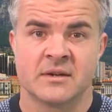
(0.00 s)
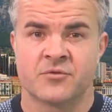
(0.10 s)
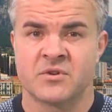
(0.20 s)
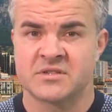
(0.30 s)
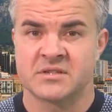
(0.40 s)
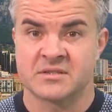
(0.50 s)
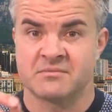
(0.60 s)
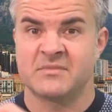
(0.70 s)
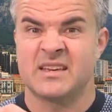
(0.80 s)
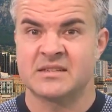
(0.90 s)
For instance,
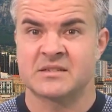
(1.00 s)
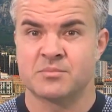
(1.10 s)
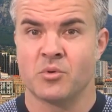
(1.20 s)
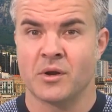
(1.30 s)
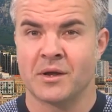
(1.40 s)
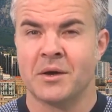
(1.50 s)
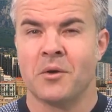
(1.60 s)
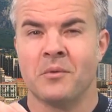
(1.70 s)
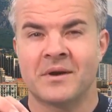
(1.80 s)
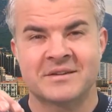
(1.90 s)
and here's a spoiler,
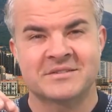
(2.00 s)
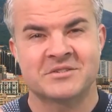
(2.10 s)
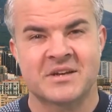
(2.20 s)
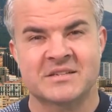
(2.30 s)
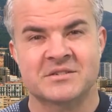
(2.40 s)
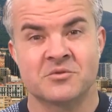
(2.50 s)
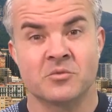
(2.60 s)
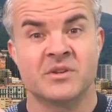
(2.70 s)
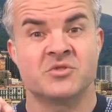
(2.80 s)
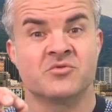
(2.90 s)
we're going to suggest
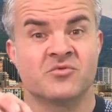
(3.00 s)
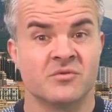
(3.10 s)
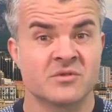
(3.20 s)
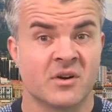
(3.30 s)
Norwegian Cruise